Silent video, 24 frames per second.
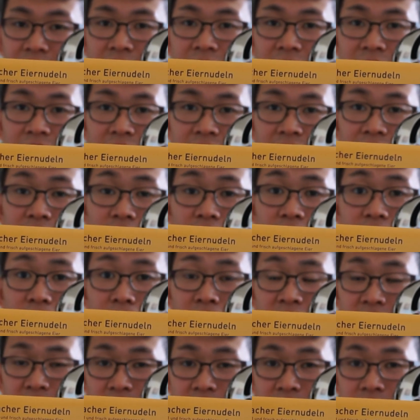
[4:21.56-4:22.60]
and
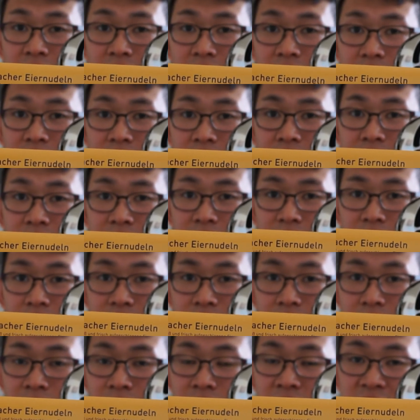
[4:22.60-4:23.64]
Hausmacher
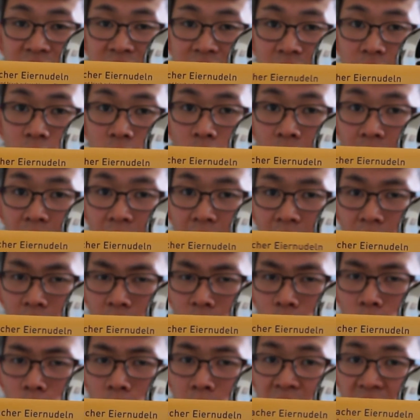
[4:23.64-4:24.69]
means
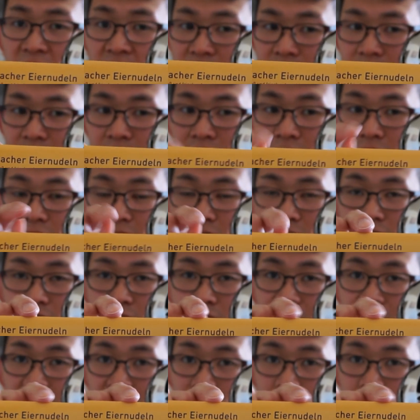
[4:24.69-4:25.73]
homemade
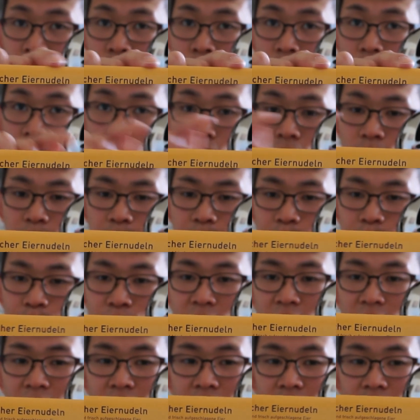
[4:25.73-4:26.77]
egg noodle,
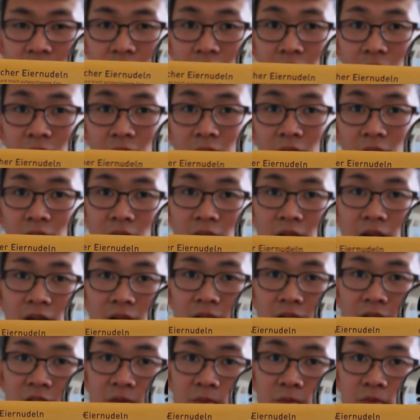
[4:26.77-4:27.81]

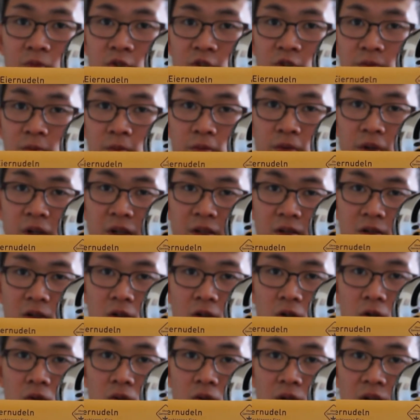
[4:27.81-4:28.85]
and it's from a brand
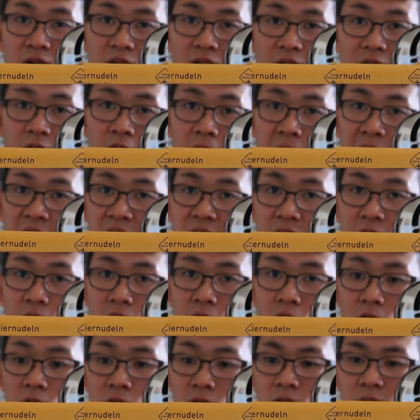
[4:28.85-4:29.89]
called ARB
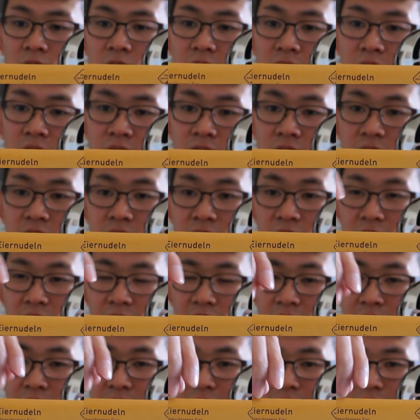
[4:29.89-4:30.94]
Gold,
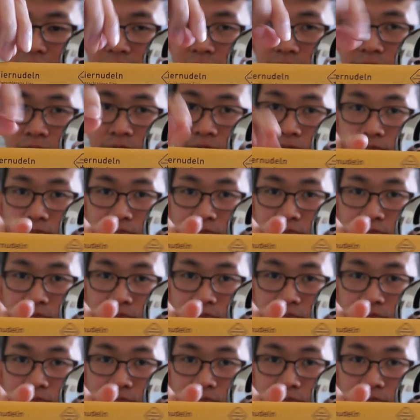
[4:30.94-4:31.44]
and